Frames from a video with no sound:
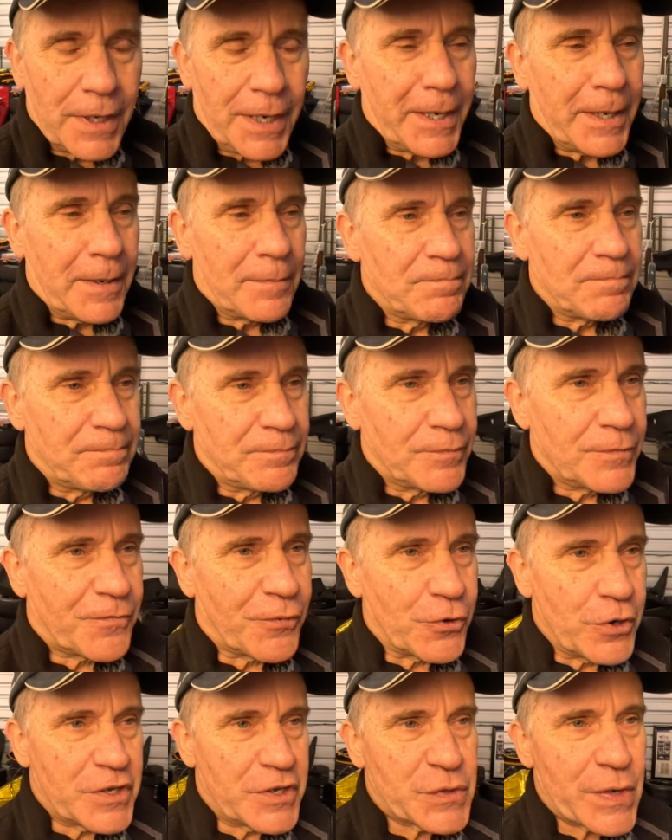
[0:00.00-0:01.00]

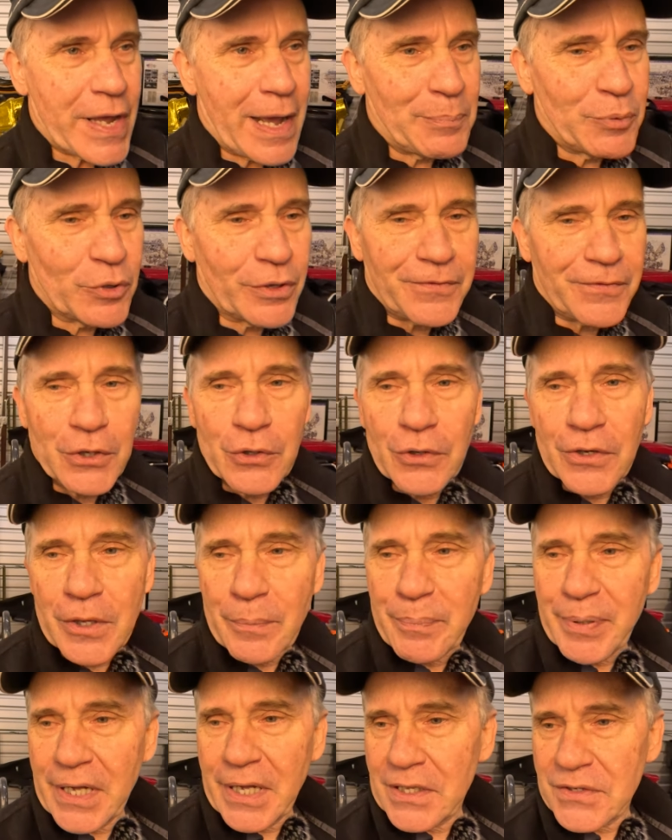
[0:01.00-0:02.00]
For an example, if you're in
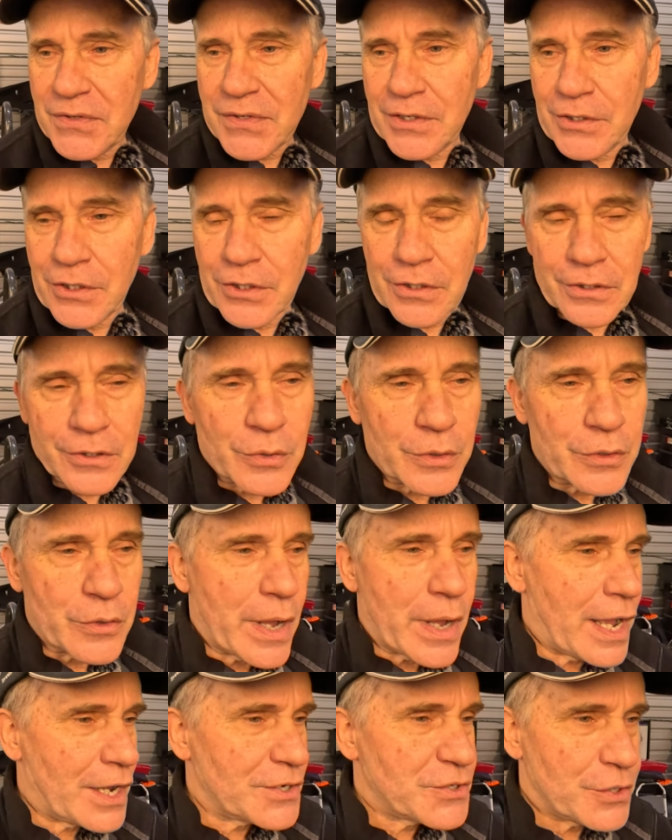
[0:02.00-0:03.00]
the pits and your crew
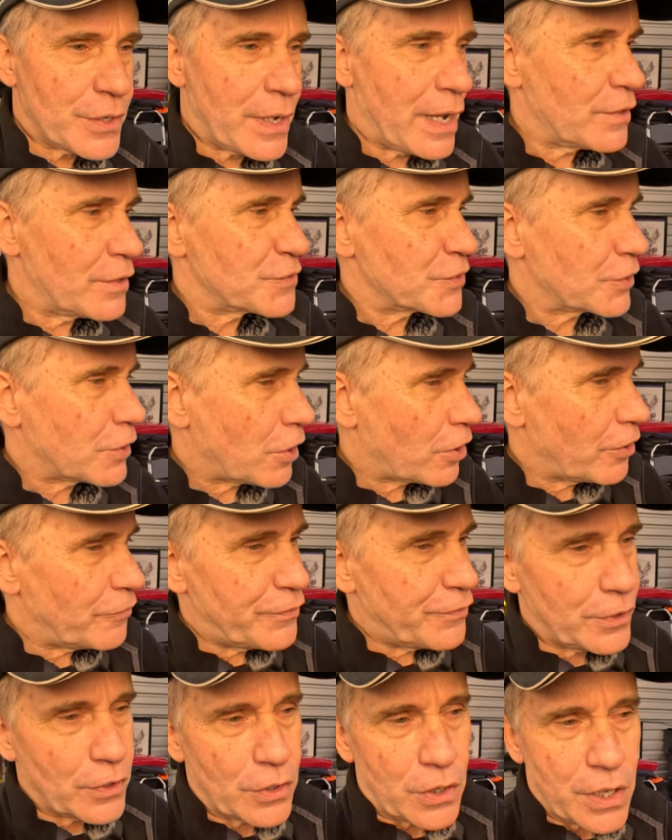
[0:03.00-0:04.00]
asks you, how's the car
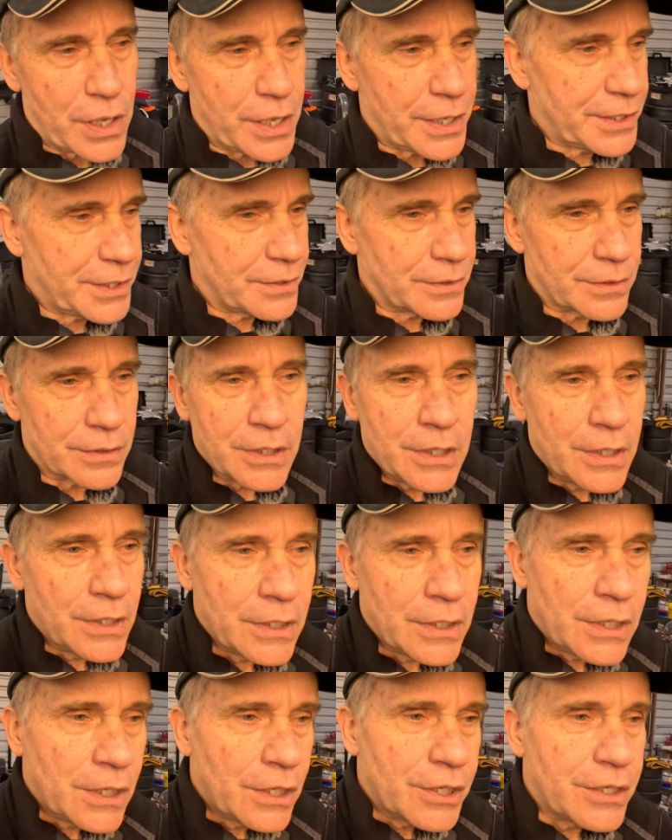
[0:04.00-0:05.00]
feeling? Or,
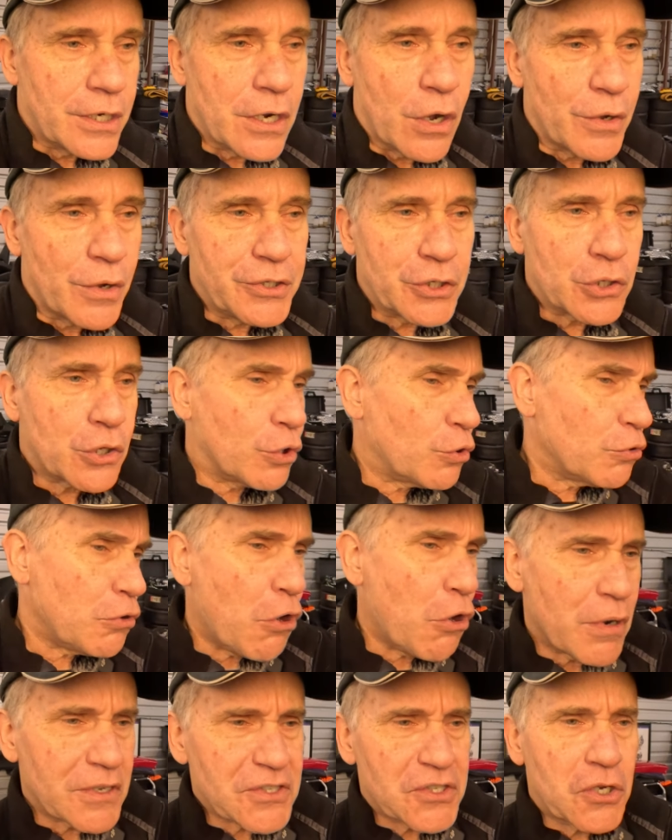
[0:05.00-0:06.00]
you know, and you go,
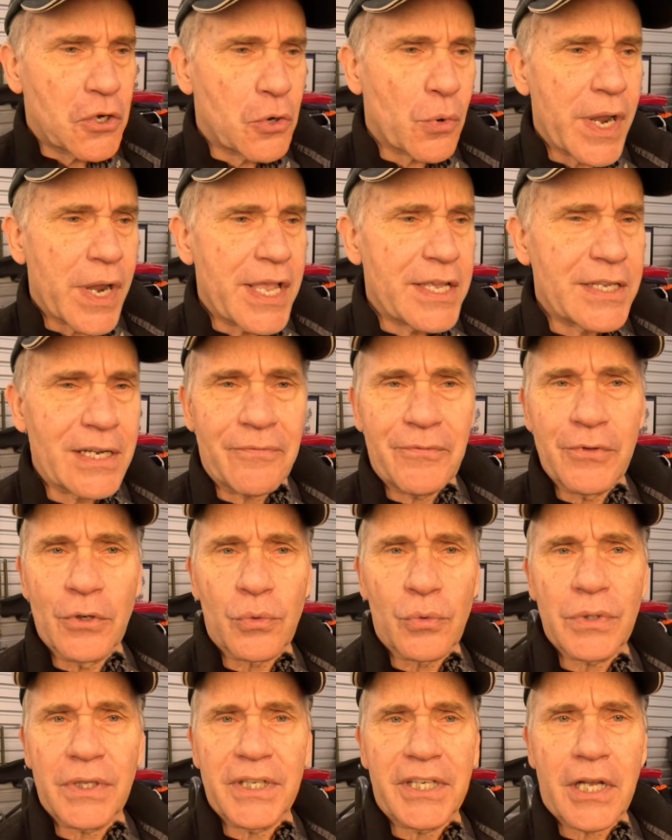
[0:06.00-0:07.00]
oh, it's great, I feel
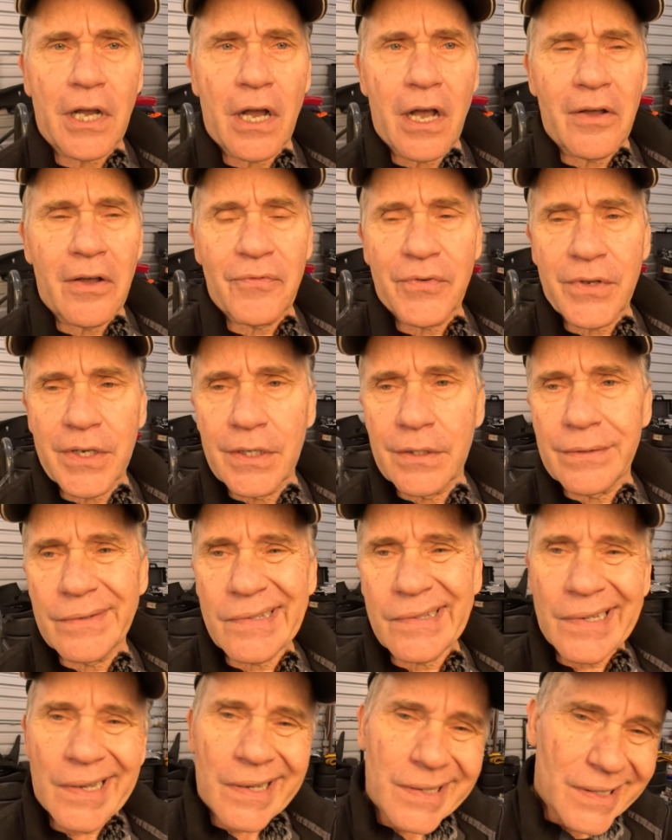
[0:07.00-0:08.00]
really confident.
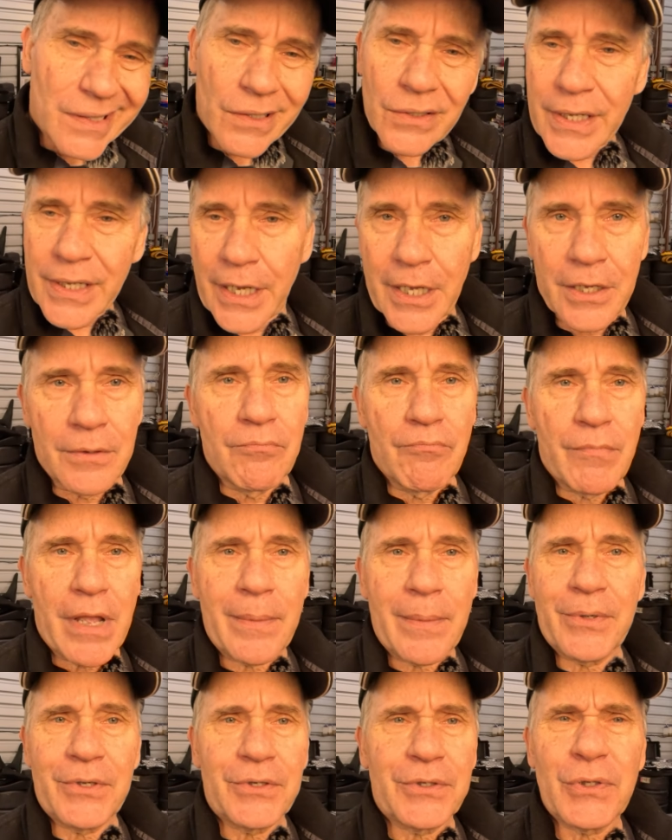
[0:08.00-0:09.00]
Okay,
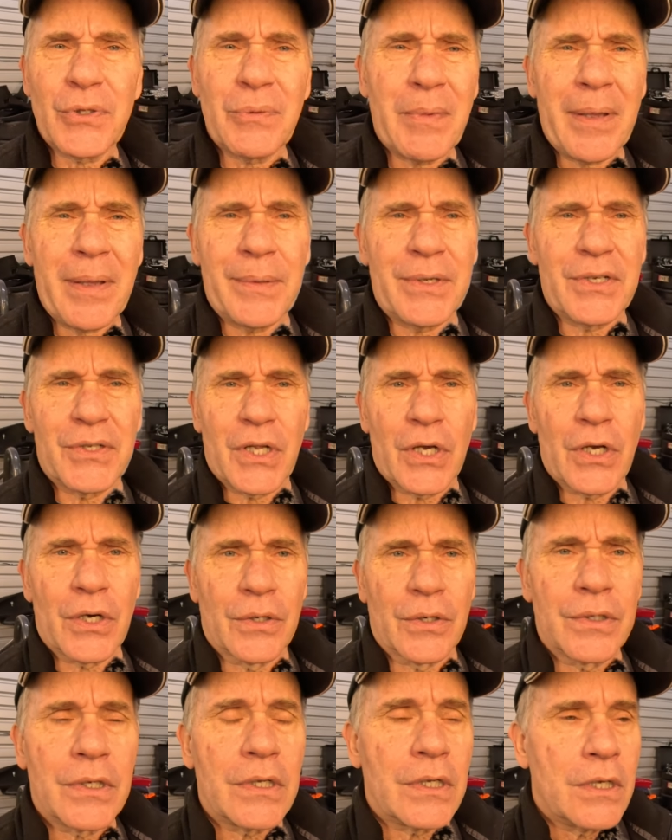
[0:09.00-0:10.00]
maybe you do, maybe you
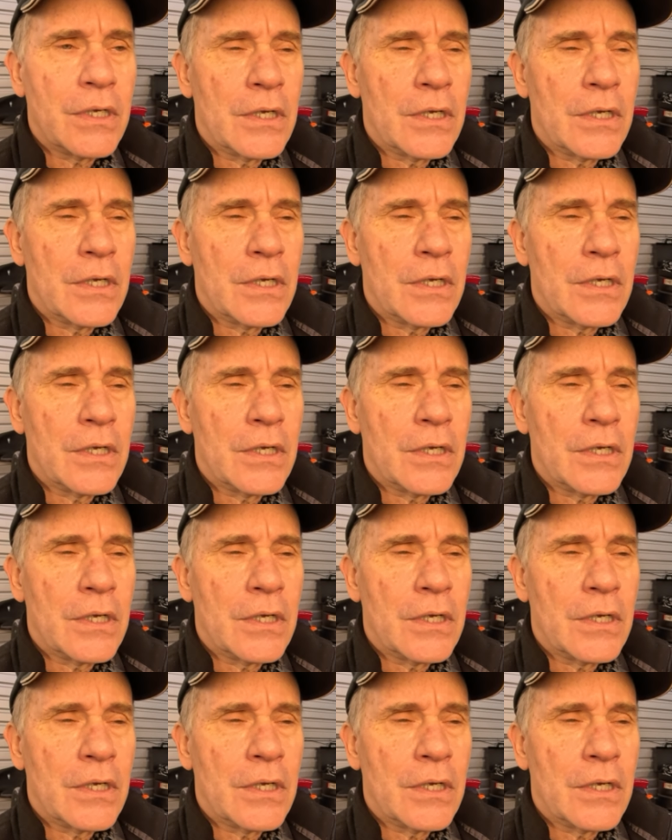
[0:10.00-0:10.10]
don't.